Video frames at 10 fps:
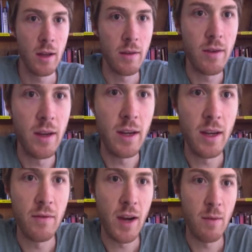the
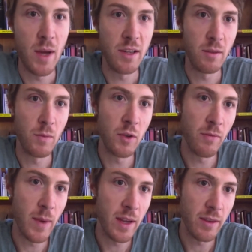environmental
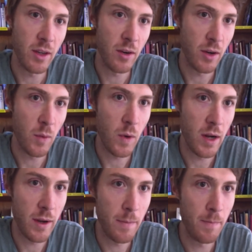movement, the current
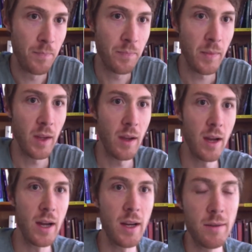one,
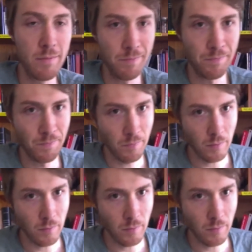um,